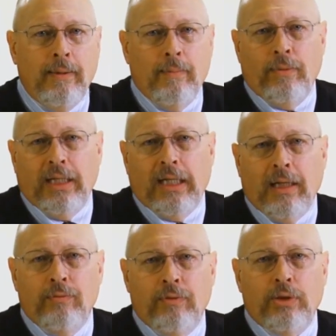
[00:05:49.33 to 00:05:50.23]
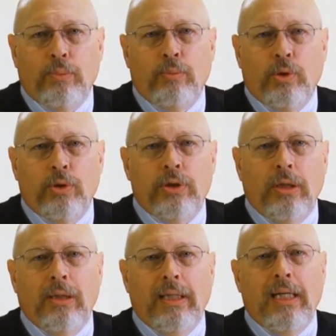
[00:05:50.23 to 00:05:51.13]
that have
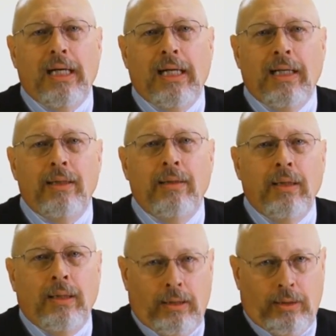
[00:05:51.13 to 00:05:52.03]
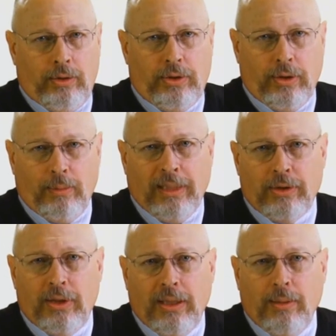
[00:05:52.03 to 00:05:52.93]
disproportionately high serum
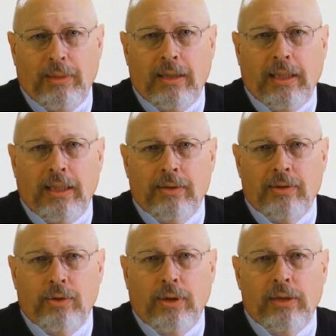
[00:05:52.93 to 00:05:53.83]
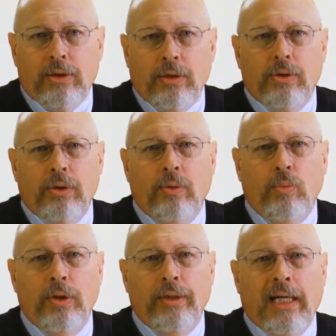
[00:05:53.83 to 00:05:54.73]
Sdma concentrations,
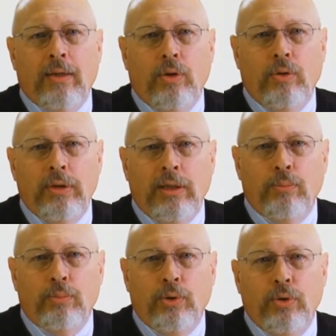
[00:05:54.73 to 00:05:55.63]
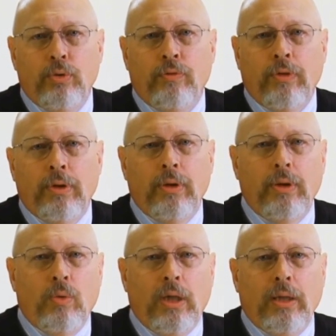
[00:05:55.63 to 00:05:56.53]
will not only improve
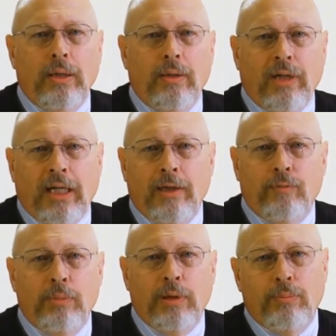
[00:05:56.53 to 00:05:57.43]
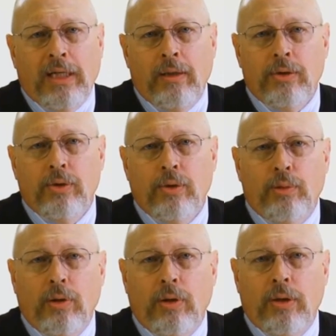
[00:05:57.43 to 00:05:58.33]
the quality of life, but might also
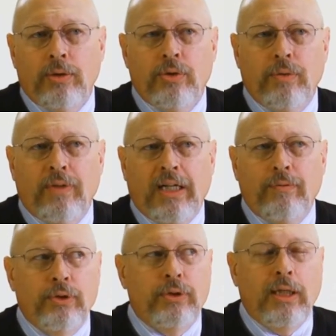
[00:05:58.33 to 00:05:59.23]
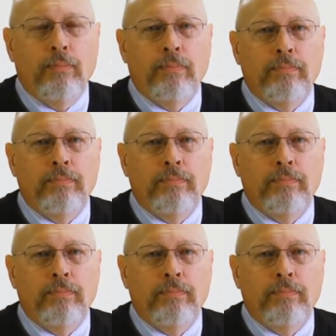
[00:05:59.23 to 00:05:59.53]
prolong survival time.